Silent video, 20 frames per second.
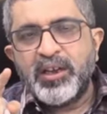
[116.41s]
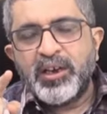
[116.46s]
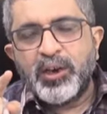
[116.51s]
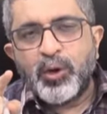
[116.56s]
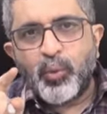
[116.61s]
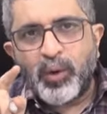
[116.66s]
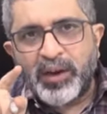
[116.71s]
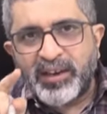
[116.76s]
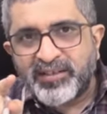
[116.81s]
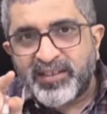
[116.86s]

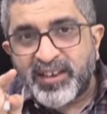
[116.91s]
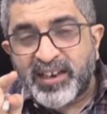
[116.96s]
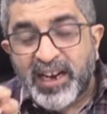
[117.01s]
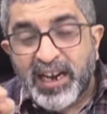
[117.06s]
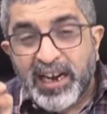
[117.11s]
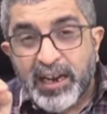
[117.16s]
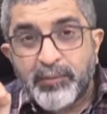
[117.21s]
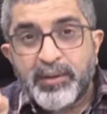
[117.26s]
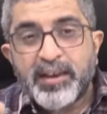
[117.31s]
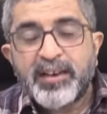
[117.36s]
What is the
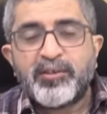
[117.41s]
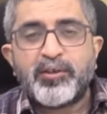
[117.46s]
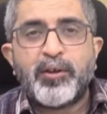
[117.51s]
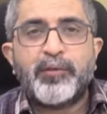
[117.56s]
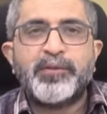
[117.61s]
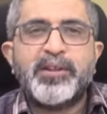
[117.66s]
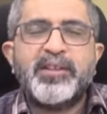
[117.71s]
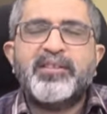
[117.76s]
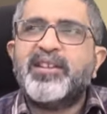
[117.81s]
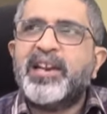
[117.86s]
relevance
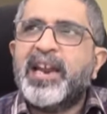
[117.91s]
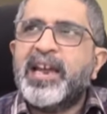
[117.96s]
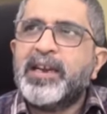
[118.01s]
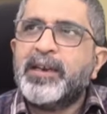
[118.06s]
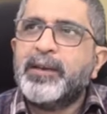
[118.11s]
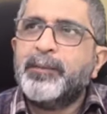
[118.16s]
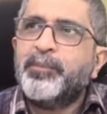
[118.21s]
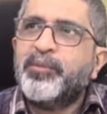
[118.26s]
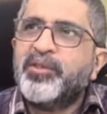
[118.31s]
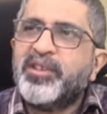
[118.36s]
of this line?
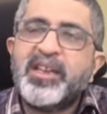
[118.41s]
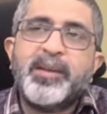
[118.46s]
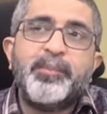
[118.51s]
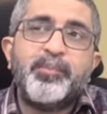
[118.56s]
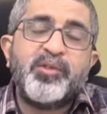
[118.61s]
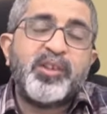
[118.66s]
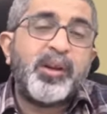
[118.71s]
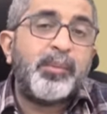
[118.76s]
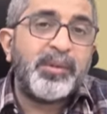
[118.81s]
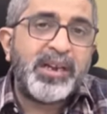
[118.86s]
See,
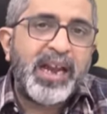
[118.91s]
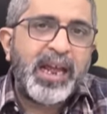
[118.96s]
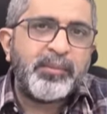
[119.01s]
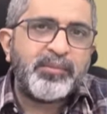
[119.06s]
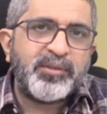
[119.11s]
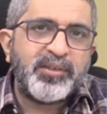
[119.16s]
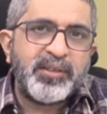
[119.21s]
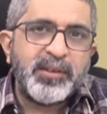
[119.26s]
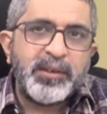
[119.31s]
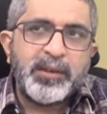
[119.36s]

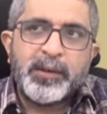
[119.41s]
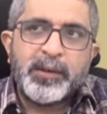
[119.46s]
sometimes